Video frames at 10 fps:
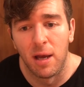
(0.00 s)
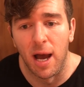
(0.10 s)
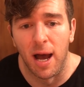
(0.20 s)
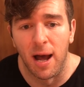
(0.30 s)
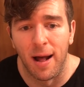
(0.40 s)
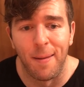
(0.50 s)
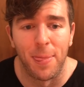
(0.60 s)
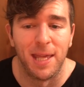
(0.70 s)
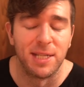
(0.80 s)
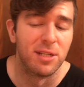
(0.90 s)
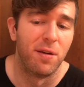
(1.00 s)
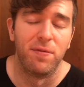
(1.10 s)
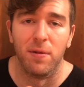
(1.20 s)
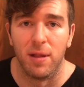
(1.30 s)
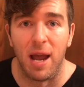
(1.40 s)
Um, this is
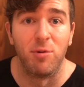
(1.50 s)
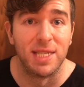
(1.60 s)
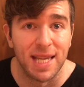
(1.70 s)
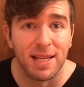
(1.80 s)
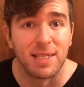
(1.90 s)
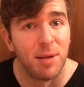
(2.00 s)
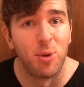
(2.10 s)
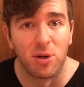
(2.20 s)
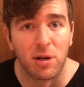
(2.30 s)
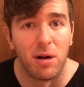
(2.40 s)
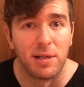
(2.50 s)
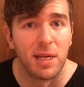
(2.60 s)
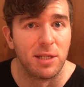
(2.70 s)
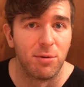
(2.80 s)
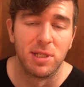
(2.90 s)
of, I would say, similar
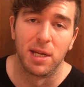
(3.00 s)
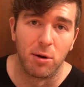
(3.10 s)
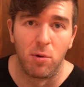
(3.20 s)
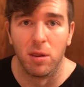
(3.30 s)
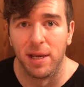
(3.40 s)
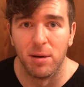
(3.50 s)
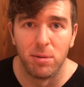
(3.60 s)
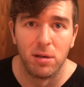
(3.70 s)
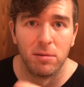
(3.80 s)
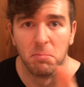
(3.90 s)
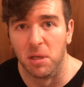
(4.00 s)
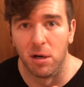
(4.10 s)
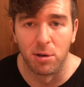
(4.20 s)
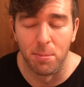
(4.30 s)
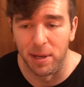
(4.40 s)
content. So it's like a relatable, you
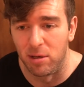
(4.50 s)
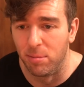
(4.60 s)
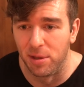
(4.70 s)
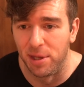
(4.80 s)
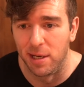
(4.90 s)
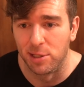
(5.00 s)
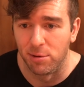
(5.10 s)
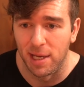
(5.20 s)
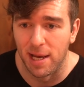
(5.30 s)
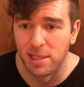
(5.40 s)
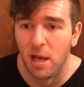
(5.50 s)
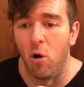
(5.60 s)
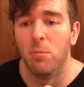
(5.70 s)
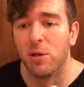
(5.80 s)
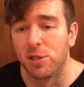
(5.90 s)
know, comparable thing. So he has
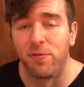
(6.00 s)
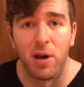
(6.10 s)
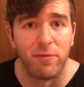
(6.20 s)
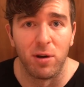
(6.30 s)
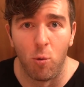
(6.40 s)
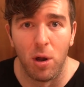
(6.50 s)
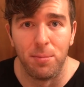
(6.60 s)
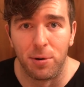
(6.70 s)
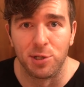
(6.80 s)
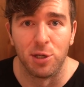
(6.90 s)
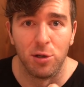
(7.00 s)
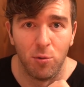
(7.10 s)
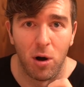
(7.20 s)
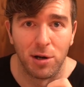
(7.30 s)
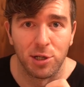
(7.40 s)
almost for every one person who
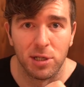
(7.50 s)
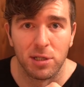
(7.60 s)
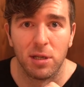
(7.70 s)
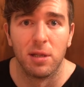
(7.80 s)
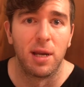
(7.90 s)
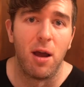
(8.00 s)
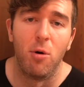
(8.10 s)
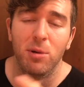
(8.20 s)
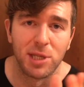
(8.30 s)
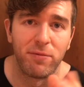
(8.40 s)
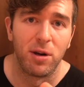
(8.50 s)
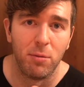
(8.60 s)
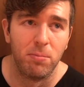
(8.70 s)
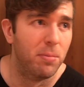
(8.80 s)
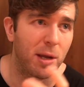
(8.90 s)
watches, like almost every
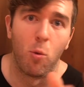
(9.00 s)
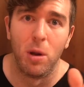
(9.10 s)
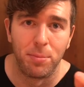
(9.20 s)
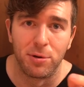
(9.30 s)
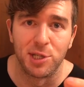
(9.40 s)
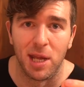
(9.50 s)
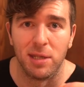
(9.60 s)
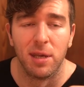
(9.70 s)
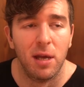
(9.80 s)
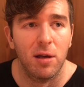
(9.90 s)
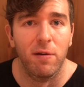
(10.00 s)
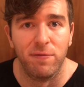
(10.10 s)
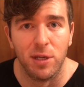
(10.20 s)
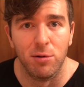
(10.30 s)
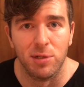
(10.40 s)
like 1% of
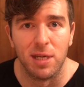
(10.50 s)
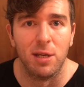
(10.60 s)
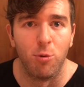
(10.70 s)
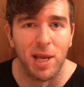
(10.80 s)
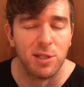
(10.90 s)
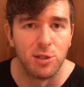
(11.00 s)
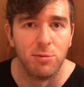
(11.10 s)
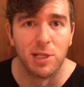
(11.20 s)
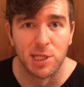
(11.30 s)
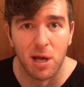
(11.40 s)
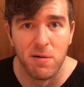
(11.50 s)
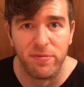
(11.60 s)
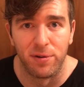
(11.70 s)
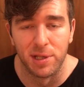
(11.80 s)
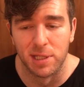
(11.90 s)
views equates to a sub
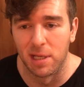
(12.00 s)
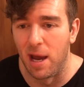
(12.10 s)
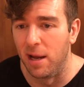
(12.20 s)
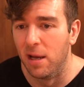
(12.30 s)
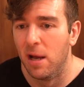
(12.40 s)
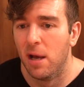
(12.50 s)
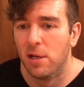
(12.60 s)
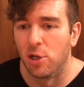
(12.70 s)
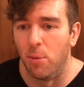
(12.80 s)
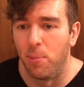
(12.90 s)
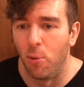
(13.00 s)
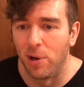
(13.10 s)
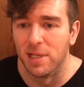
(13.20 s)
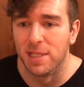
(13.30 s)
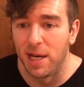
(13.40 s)
for this guy. So
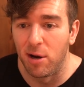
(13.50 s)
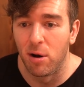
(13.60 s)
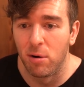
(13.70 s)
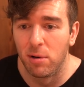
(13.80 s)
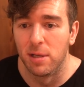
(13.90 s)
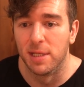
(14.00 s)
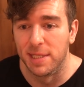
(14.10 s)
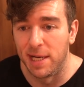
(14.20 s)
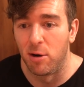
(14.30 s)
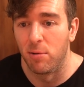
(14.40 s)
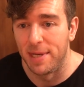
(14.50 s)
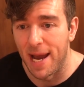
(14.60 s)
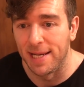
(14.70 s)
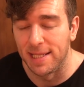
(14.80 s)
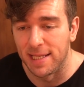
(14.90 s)

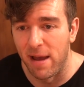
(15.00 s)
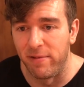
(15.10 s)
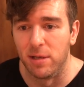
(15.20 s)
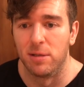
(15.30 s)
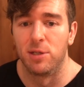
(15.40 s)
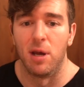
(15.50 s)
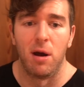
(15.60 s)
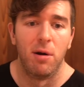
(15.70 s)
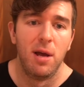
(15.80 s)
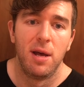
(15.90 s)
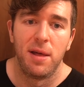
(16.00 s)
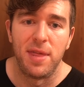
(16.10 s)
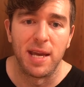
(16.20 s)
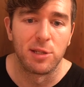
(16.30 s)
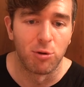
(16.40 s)
0.0097. So
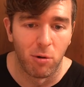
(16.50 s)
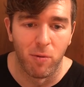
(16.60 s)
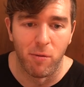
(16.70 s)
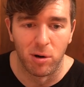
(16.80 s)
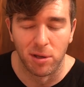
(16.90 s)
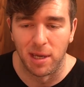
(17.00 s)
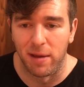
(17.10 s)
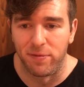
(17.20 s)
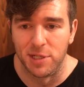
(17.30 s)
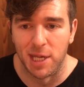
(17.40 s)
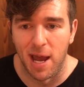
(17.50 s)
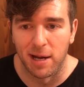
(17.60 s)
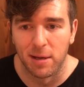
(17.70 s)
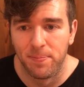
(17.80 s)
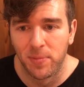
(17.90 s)
that is sort of what we're looking at for
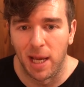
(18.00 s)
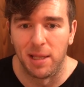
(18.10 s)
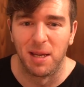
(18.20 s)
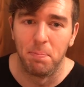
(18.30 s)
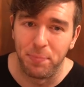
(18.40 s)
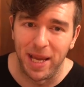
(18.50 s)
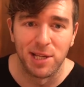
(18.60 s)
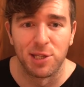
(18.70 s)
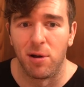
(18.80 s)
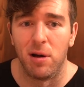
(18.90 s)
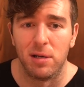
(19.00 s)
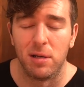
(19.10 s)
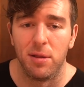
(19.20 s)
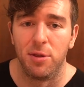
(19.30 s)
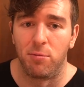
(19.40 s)
Zac. And like based
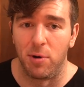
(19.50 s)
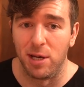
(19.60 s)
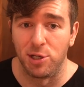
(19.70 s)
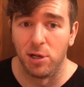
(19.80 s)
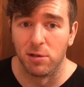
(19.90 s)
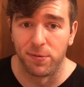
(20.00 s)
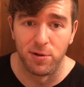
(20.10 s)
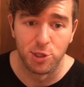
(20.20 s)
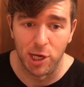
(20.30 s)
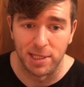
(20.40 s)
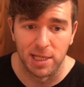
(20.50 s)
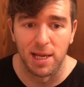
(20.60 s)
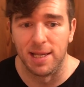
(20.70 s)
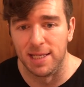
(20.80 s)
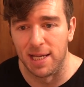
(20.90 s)
on the ratios for
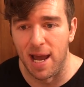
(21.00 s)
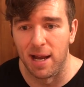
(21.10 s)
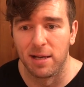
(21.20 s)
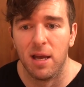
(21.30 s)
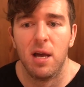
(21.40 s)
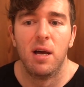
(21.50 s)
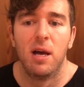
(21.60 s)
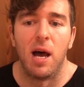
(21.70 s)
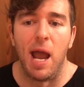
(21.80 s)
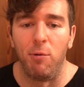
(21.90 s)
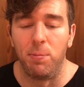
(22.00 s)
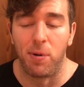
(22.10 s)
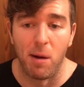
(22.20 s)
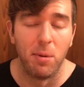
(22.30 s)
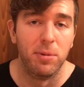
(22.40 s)
Jesse and Zac, I would
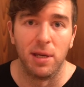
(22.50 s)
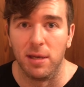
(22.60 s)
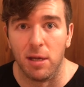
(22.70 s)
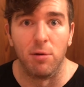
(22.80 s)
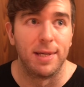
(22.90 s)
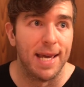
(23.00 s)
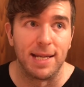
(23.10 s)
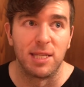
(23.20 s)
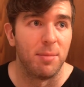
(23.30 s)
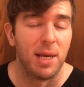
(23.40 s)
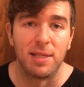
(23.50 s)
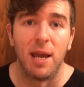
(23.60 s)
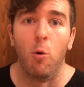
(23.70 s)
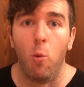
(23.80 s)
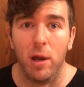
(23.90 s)
probably, you know, guesstimate
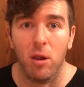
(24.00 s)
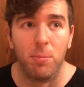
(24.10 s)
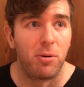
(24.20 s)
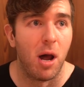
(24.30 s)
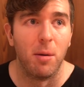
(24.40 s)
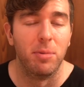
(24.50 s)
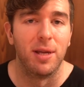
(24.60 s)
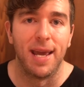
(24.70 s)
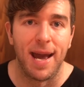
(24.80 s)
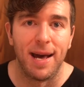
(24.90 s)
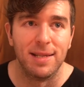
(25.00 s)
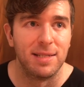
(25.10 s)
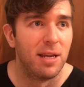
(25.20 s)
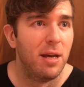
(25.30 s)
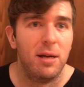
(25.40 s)
that Will probably has